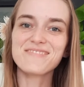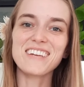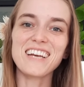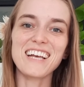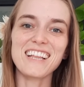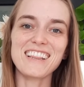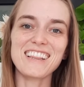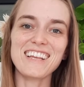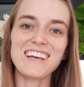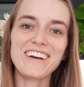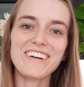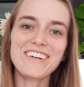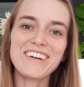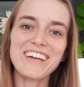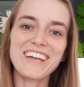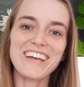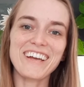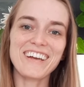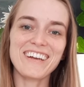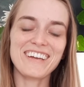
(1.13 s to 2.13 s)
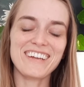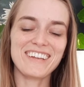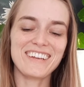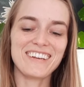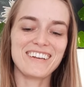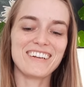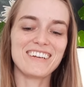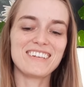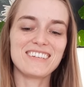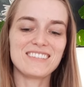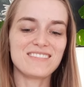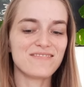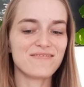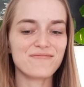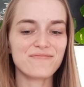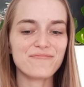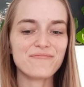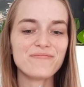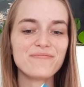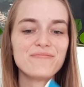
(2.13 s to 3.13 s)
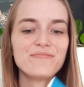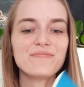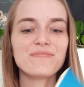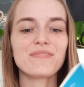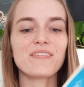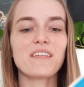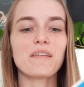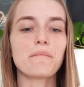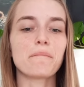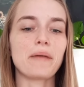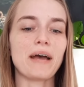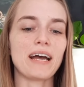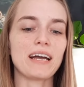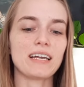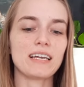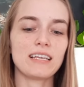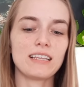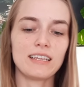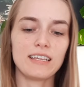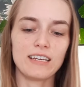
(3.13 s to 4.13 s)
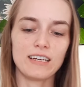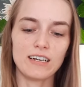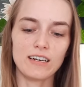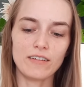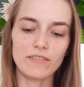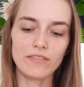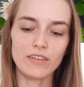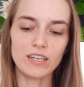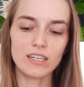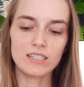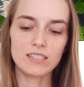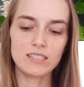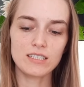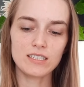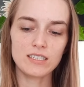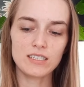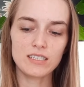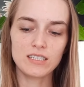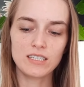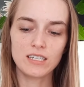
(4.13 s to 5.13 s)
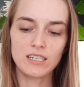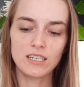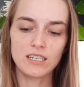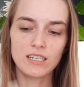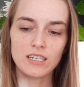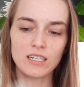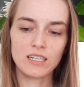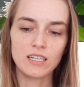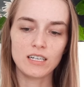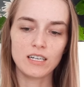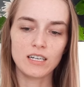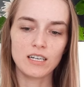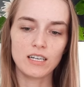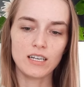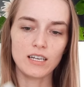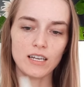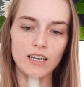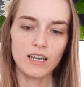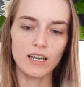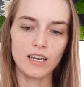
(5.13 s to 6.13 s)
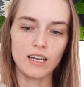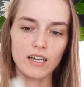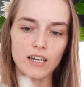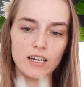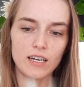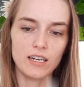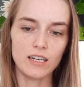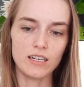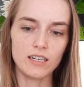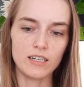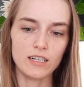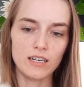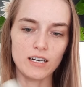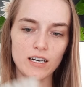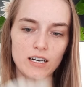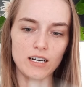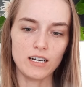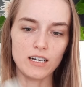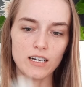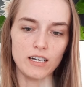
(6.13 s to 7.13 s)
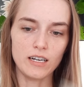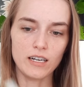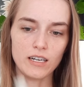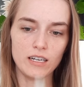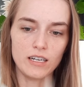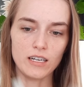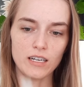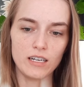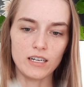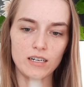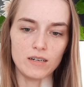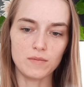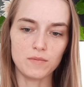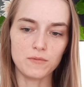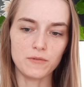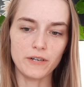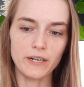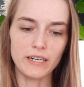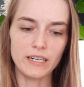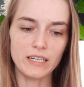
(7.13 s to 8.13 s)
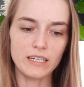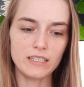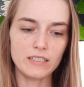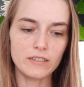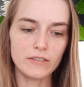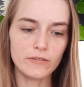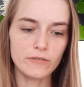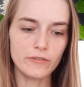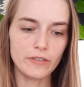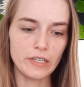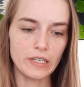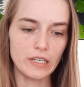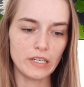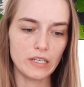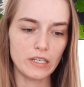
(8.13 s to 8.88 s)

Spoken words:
Hello again. Back in the office, and I am ready to read.